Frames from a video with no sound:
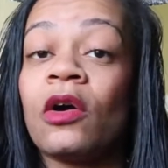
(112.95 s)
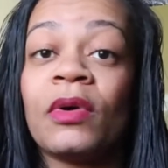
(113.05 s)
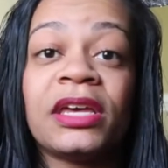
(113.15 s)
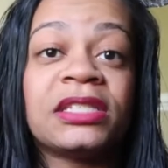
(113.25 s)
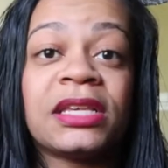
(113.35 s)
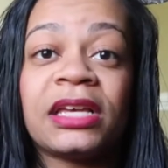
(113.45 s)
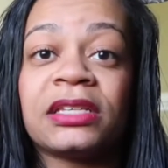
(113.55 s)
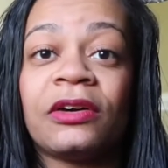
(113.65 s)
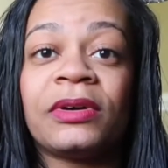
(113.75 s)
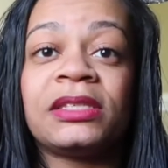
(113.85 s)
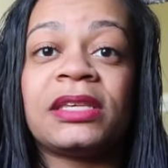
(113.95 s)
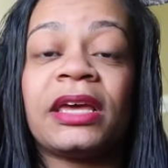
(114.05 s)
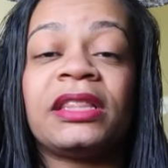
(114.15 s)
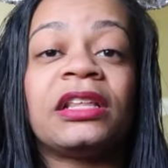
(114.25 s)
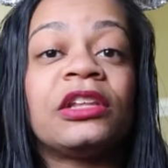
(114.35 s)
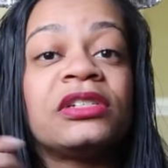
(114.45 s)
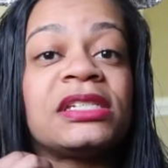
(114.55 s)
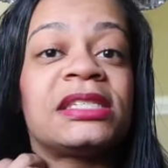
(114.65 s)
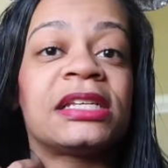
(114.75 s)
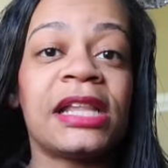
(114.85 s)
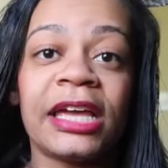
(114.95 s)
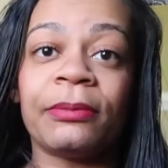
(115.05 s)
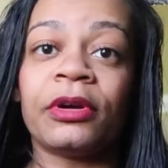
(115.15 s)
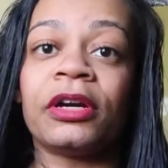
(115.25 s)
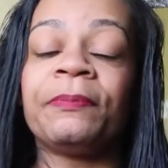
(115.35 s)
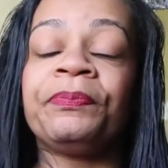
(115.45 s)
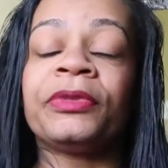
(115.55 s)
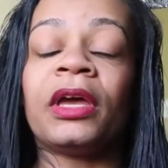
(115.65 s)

always say the little disclaimer,